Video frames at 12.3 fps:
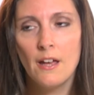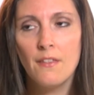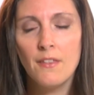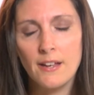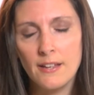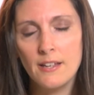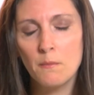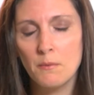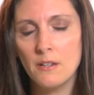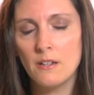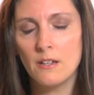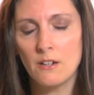And that can
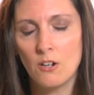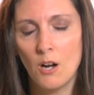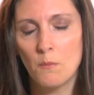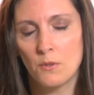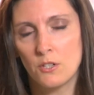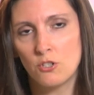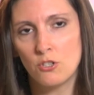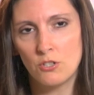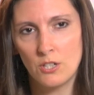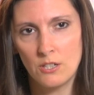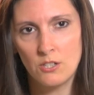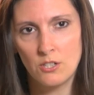be accomplished
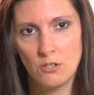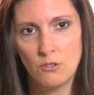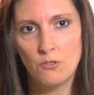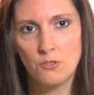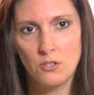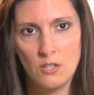using stills